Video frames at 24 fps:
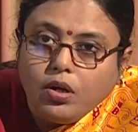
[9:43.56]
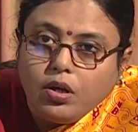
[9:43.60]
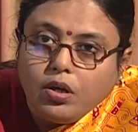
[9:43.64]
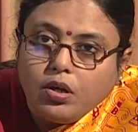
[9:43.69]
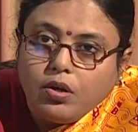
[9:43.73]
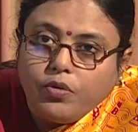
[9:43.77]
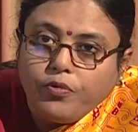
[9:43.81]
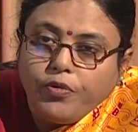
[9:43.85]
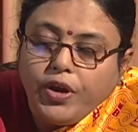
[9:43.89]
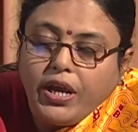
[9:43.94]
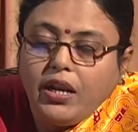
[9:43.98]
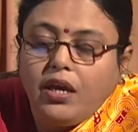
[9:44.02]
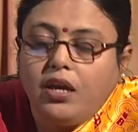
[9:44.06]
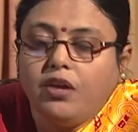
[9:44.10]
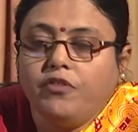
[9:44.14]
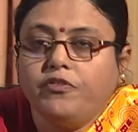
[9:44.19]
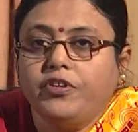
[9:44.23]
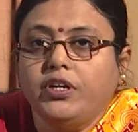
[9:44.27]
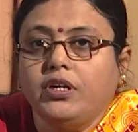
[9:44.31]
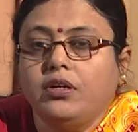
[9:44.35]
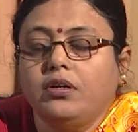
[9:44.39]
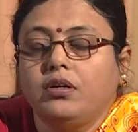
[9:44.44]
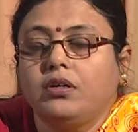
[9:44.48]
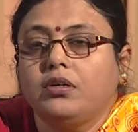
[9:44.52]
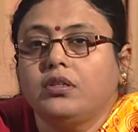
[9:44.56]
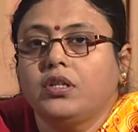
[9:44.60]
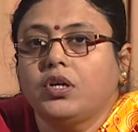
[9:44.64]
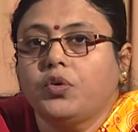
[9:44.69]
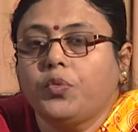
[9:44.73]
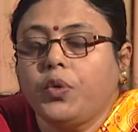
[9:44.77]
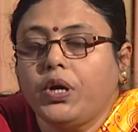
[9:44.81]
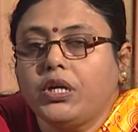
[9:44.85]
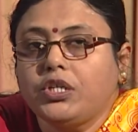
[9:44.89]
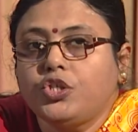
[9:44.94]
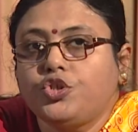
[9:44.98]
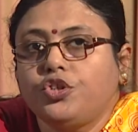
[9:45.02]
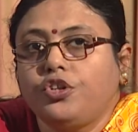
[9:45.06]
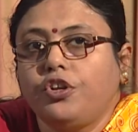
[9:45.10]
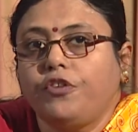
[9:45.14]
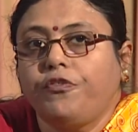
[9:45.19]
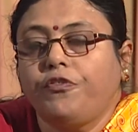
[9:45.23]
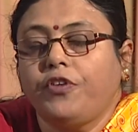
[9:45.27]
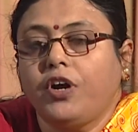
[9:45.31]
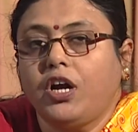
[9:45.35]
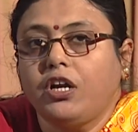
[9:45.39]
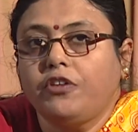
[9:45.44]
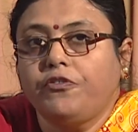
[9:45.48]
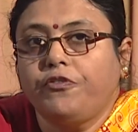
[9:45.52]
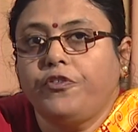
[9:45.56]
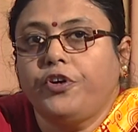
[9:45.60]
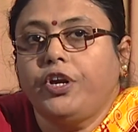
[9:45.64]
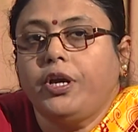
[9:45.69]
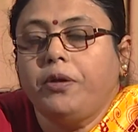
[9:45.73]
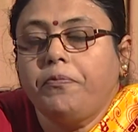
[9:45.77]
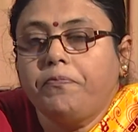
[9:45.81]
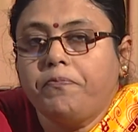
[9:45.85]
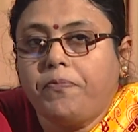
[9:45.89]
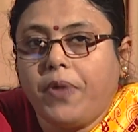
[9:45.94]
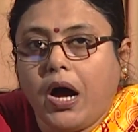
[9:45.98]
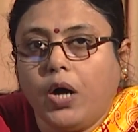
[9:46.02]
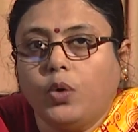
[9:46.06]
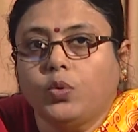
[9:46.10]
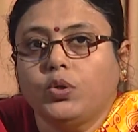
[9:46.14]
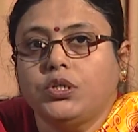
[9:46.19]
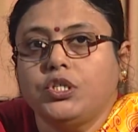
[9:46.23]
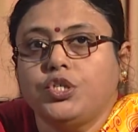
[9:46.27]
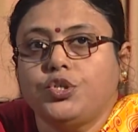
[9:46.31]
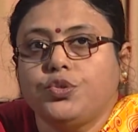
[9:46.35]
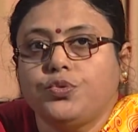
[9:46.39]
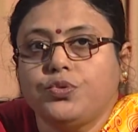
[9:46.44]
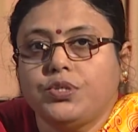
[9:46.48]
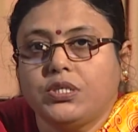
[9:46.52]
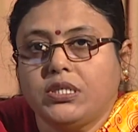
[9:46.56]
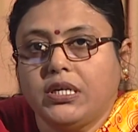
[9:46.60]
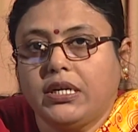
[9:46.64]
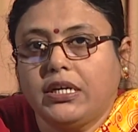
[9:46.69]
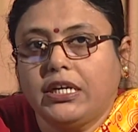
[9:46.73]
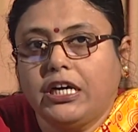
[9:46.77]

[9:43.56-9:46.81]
whenever the question of conferring powers to state